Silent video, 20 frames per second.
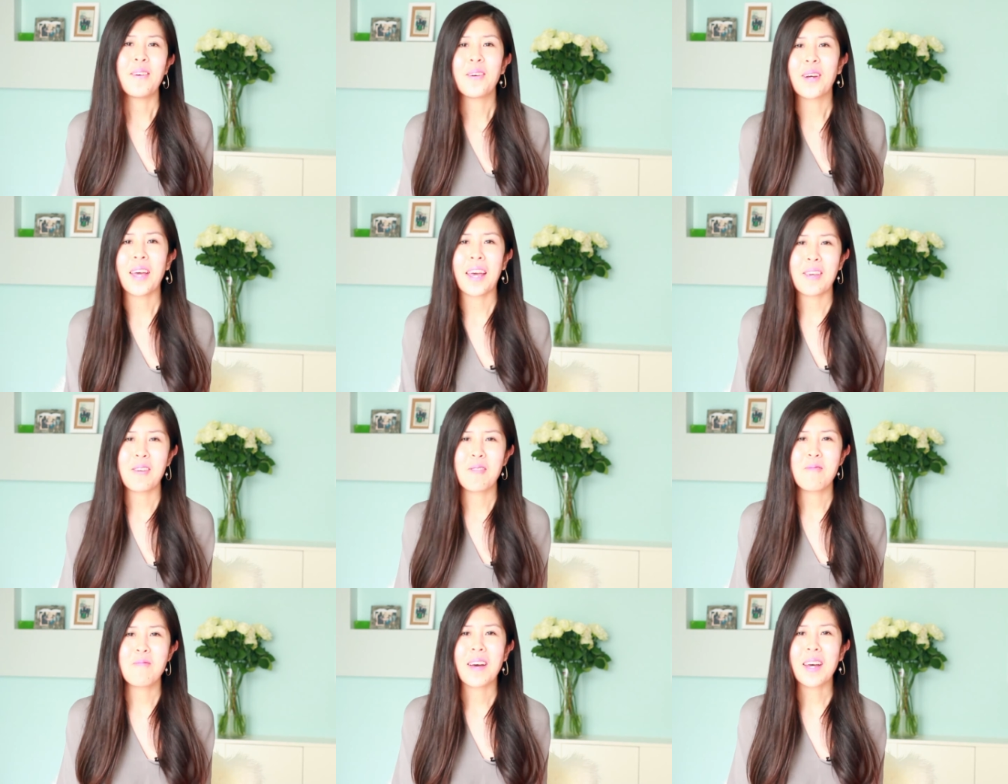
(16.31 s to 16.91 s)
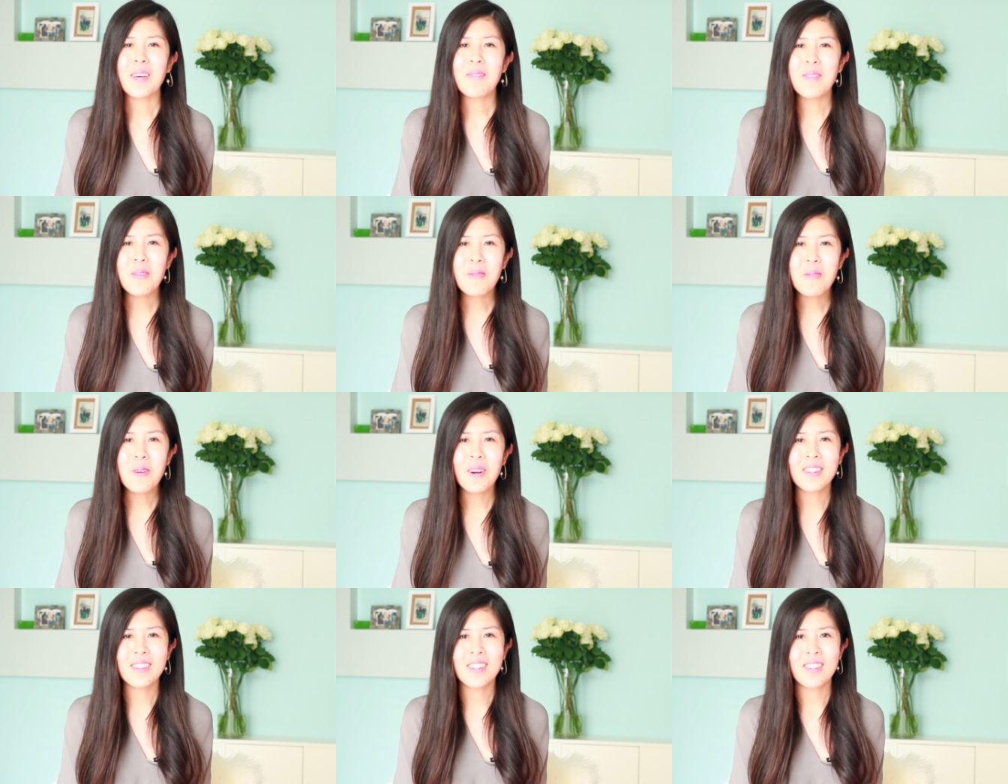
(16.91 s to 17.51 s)
Okay, you might be
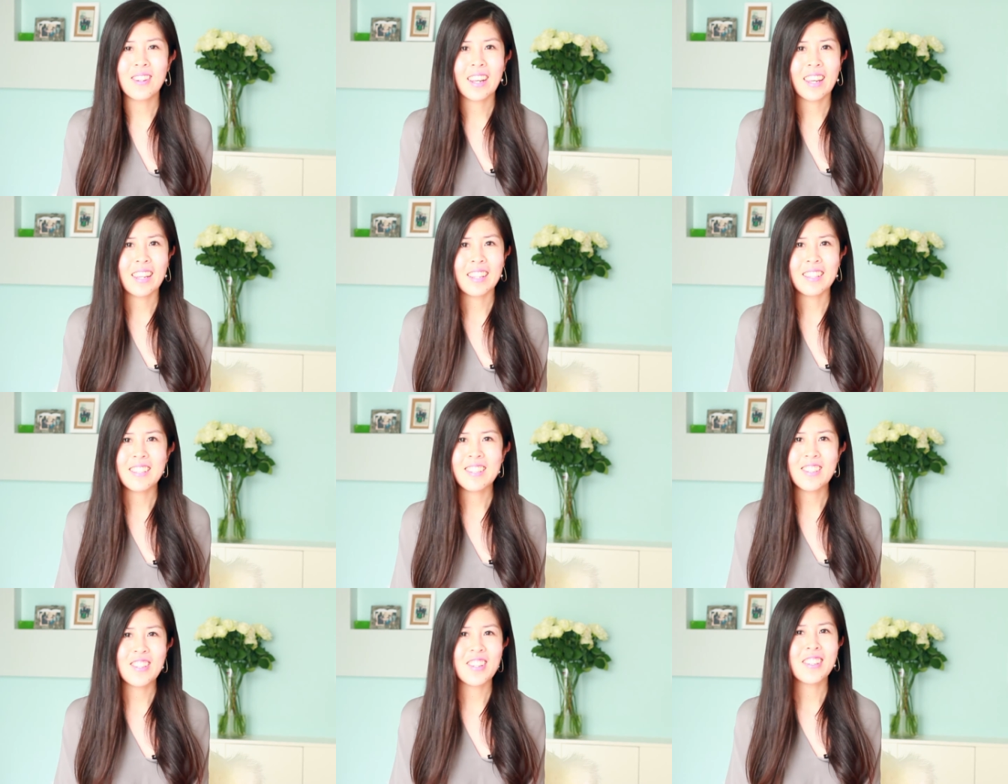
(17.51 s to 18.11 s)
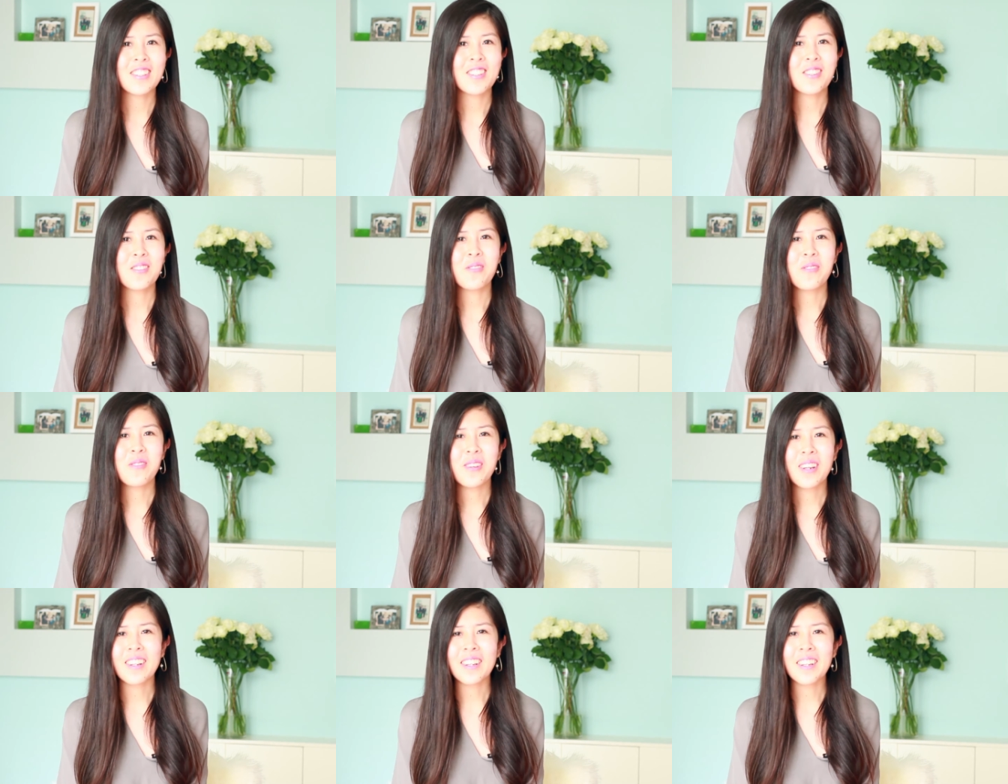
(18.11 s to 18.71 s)
wondering, is Jingjing
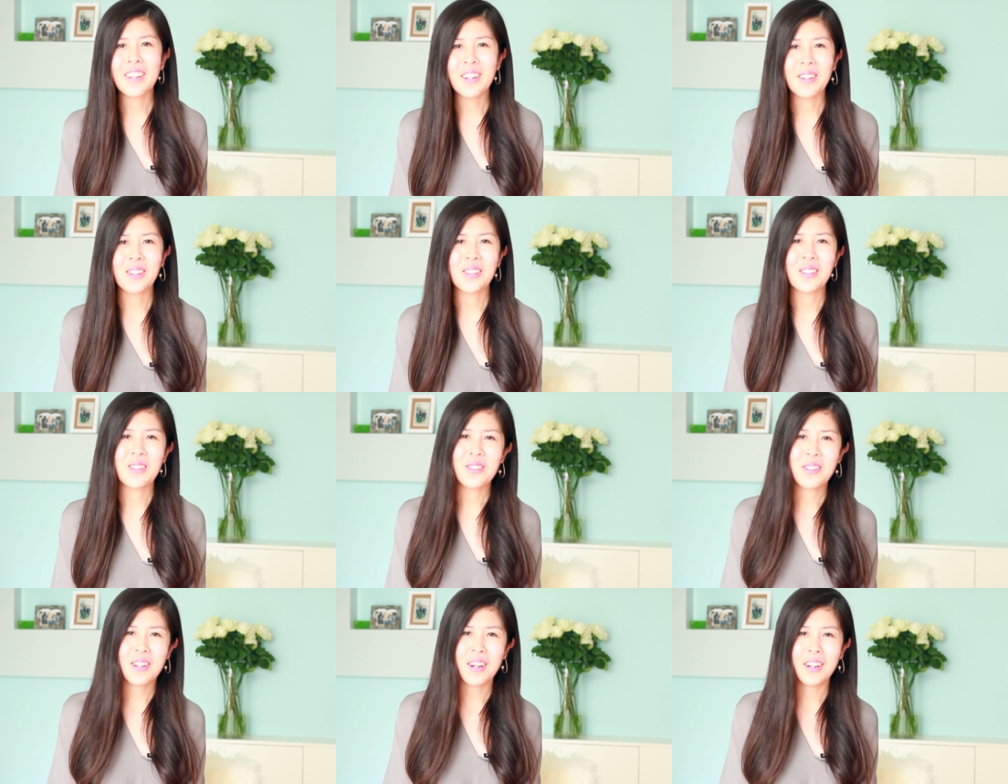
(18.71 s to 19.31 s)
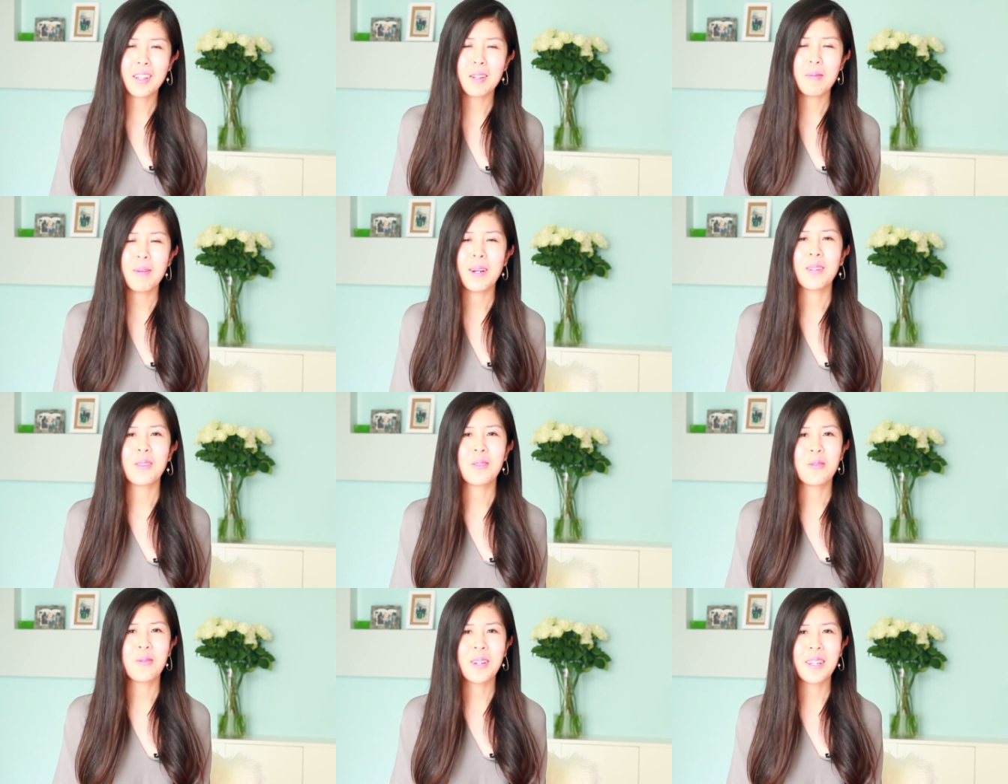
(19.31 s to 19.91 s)
really going to talk
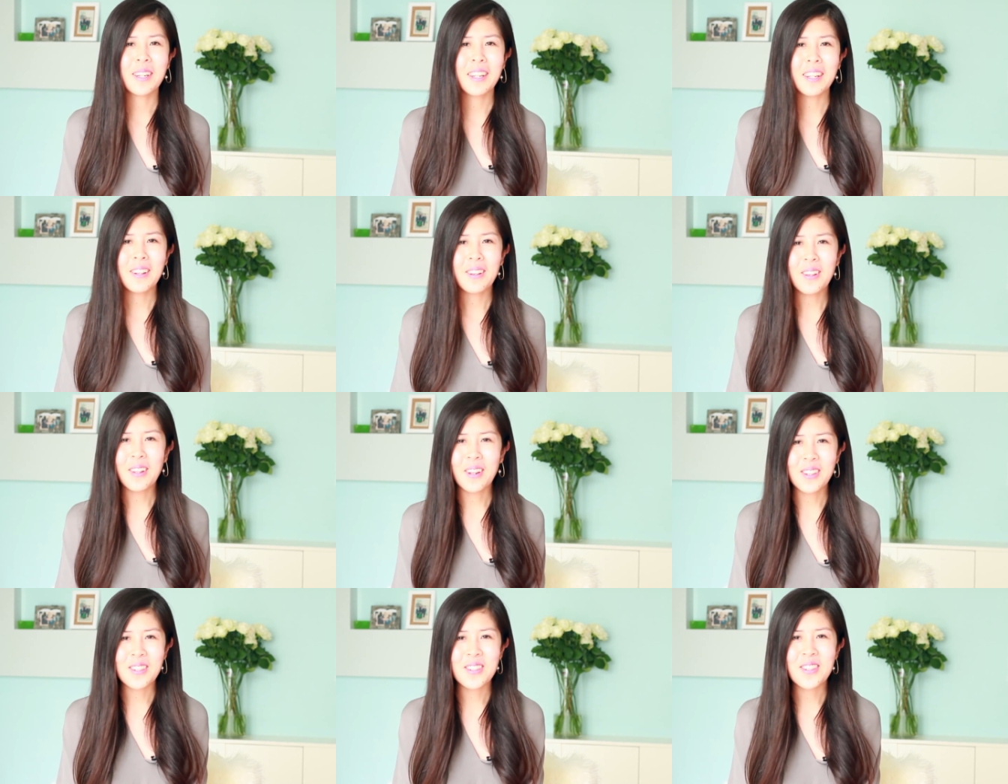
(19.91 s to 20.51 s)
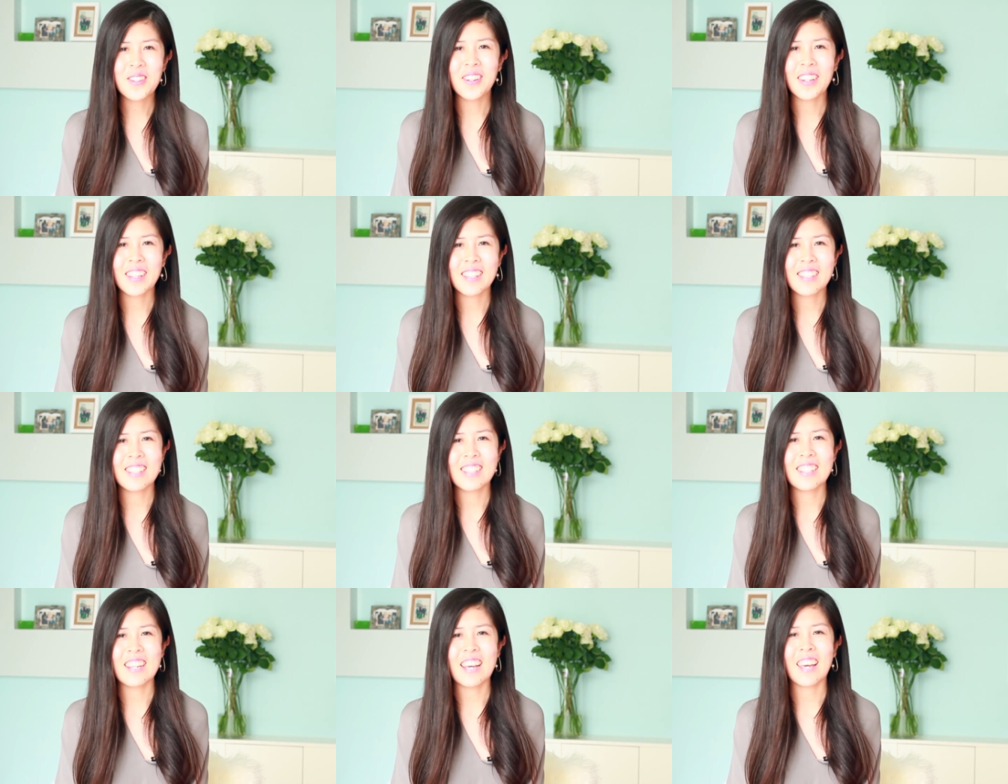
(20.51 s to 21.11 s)
about winning a lottery
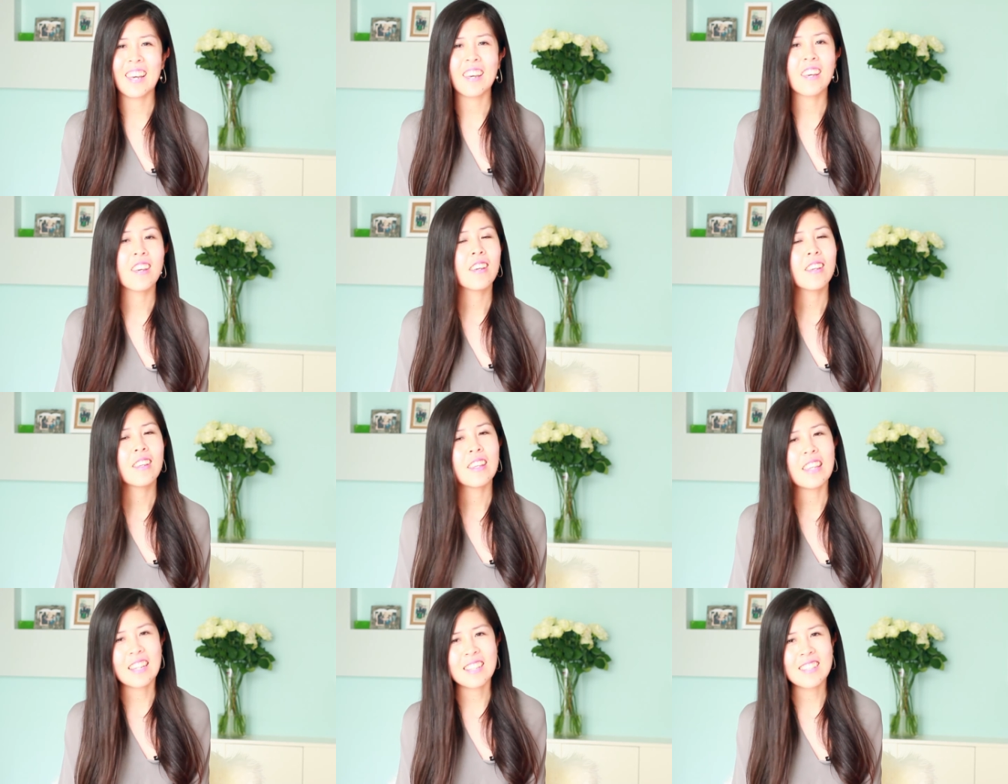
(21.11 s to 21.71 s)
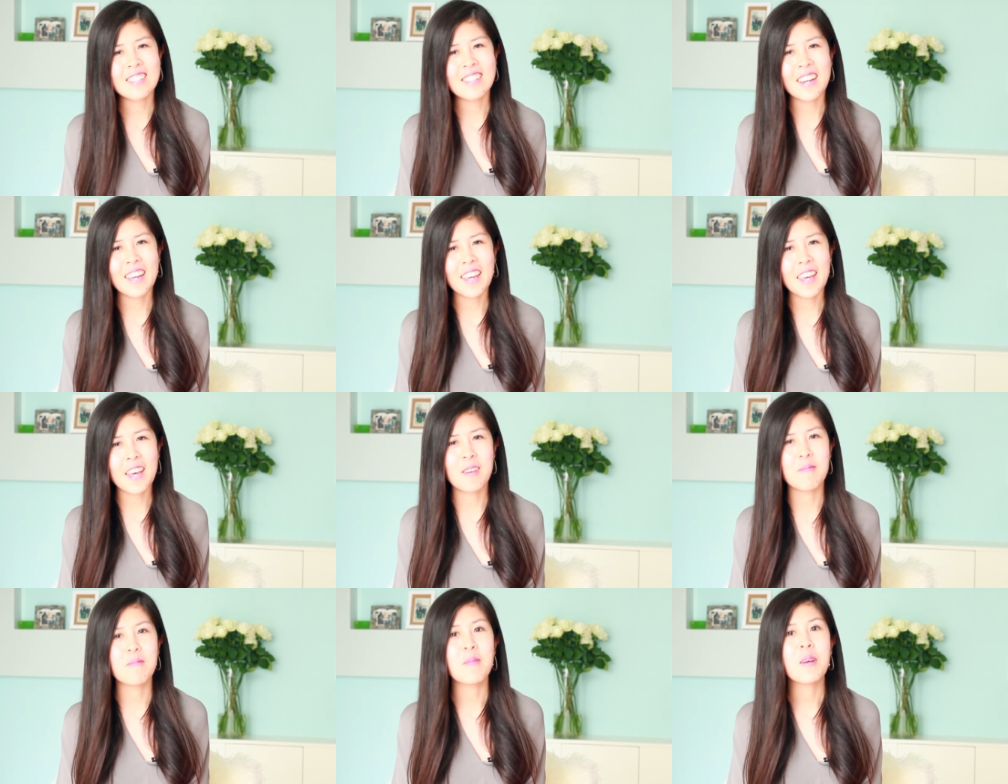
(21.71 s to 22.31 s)
today? Yes, I
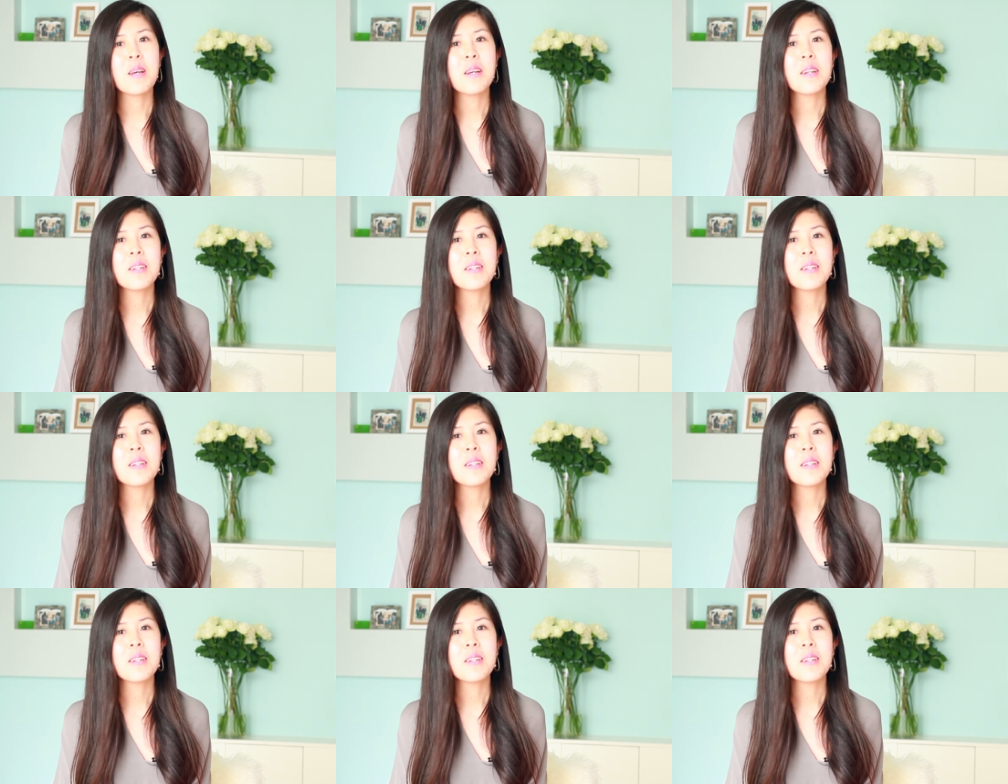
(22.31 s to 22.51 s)
am.